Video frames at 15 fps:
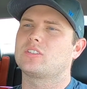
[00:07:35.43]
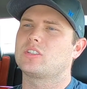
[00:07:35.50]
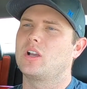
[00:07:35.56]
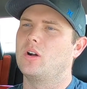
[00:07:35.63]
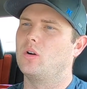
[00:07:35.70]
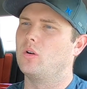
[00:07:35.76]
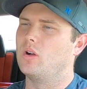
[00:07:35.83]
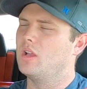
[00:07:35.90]

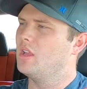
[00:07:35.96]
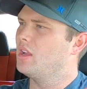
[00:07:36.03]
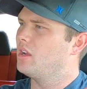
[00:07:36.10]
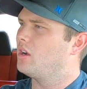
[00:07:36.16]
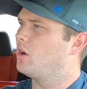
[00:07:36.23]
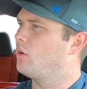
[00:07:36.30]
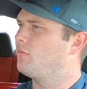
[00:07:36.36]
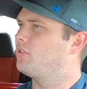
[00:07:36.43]
So
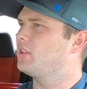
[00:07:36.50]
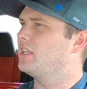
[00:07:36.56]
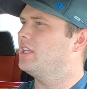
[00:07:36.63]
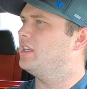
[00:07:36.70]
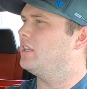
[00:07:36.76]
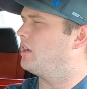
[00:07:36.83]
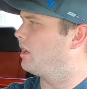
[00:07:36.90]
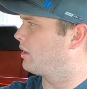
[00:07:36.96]

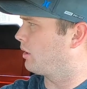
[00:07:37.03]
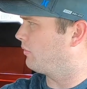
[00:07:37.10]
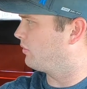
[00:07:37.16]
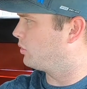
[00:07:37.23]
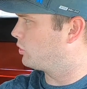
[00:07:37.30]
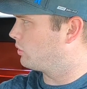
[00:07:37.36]
hopefully on our